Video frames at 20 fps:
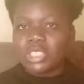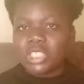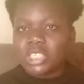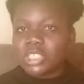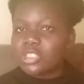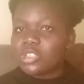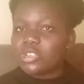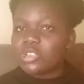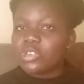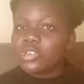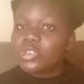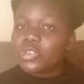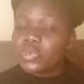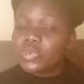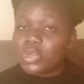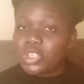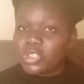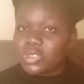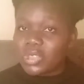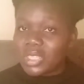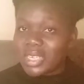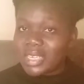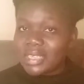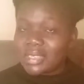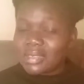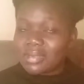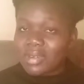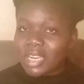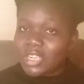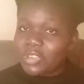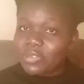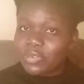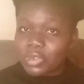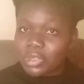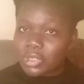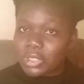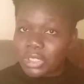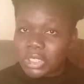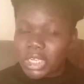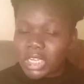just use what you think is right for
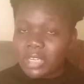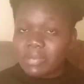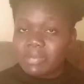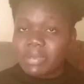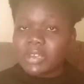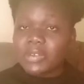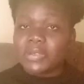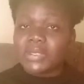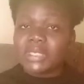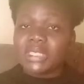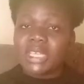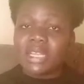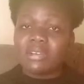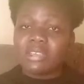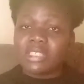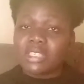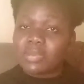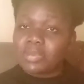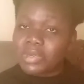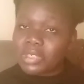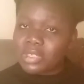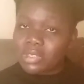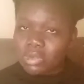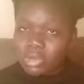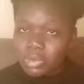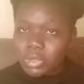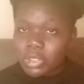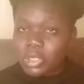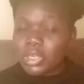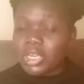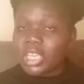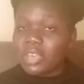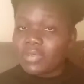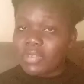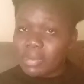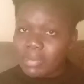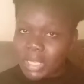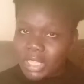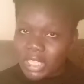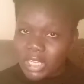your child, because there is a prescription given
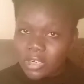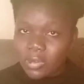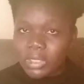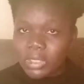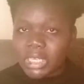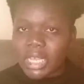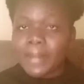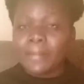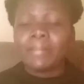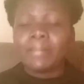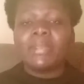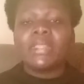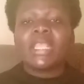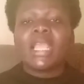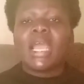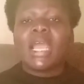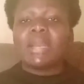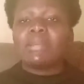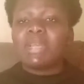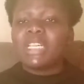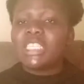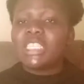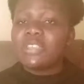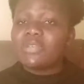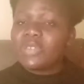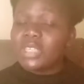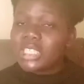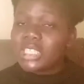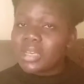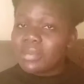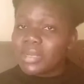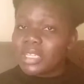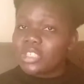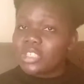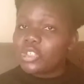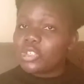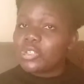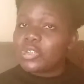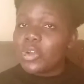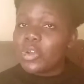by the doctor. And multivitamin
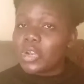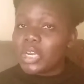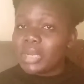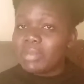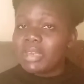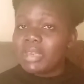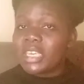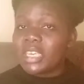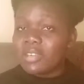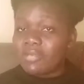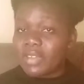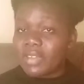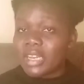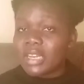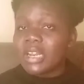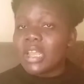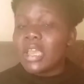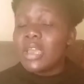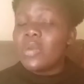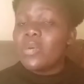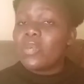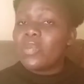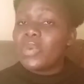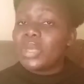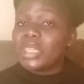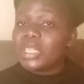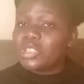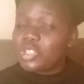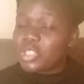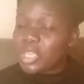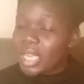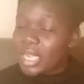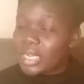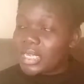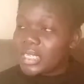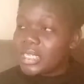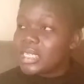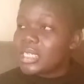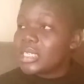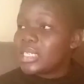should only be given when the
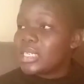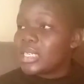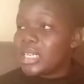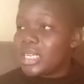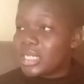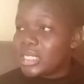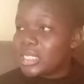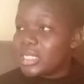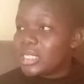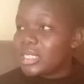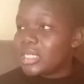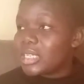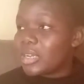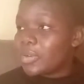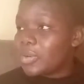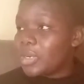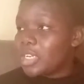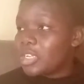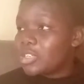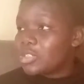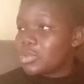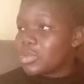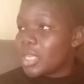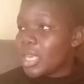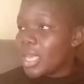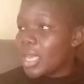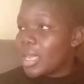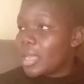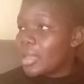child needs it according to the